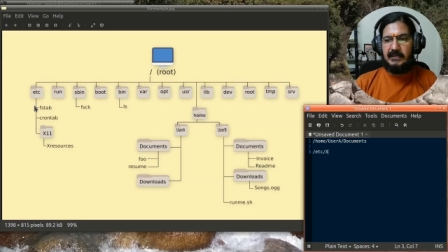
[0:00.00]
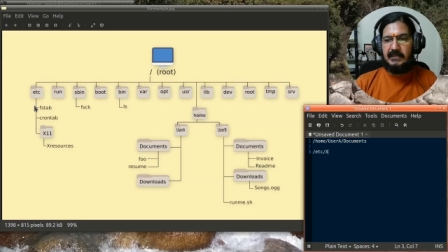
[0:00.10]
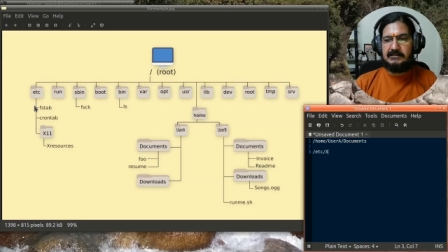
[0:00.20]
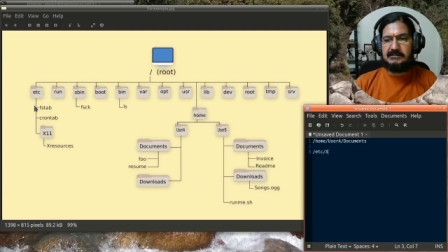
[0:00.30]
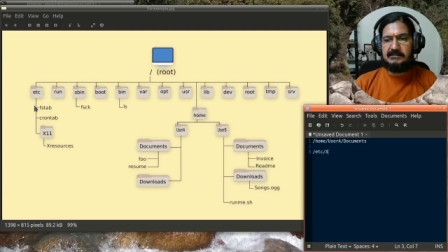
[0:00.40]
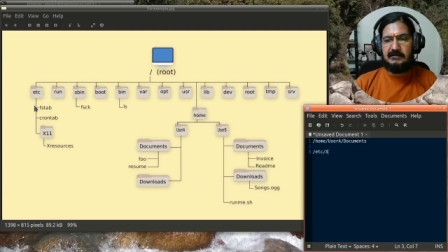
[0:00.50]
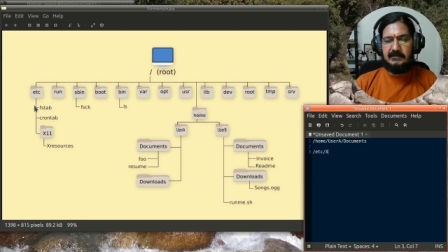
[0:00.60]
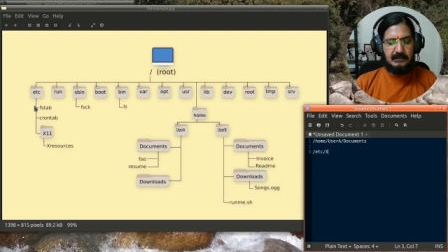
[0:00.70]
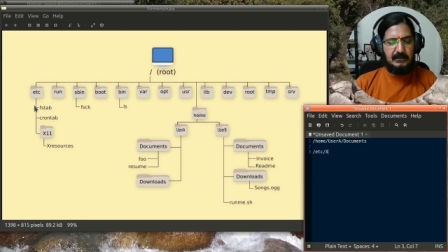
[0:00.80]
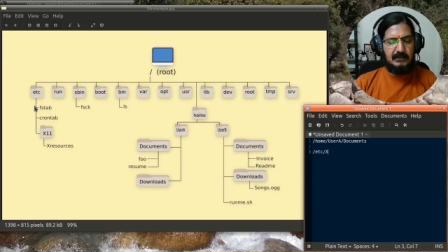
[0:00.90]
x
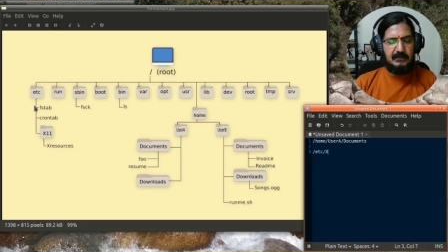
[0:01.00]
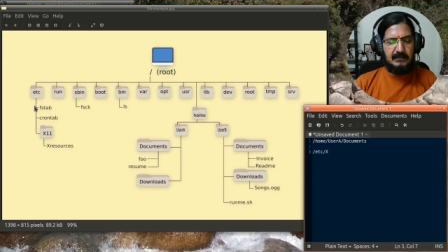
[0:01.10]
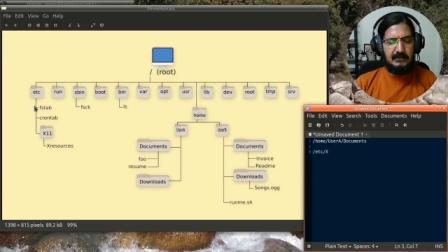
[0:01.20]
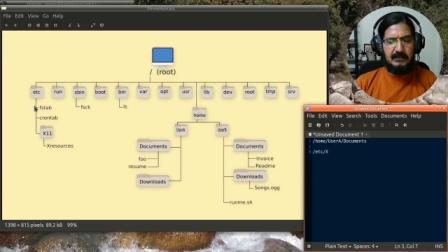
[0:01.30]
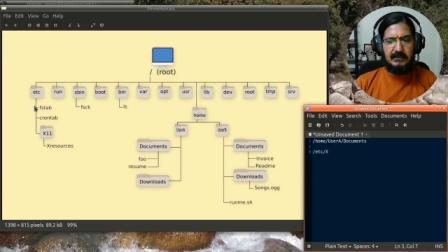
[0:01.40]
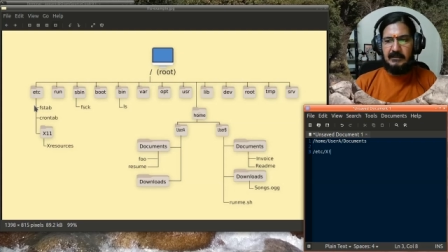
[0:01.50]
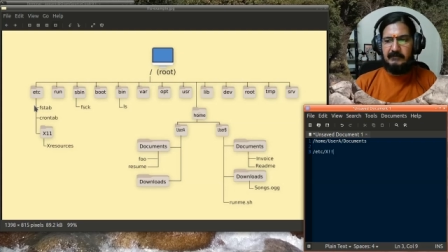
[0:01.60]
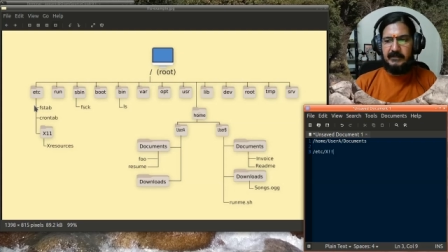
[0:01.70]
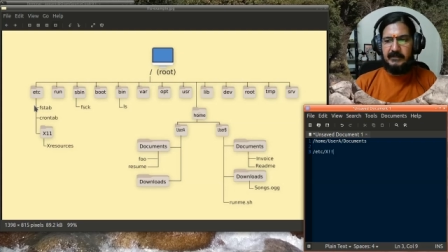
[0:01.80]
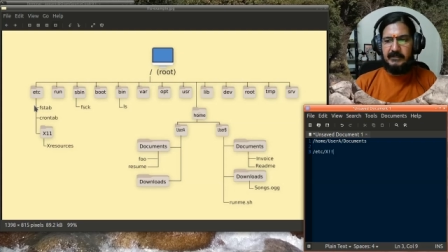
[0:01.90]

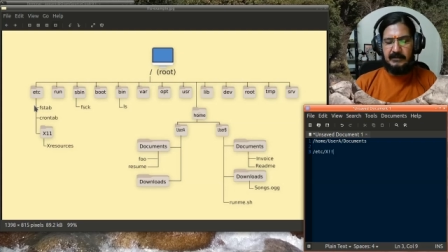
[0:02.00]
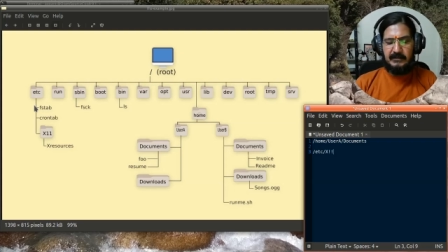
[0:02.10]
11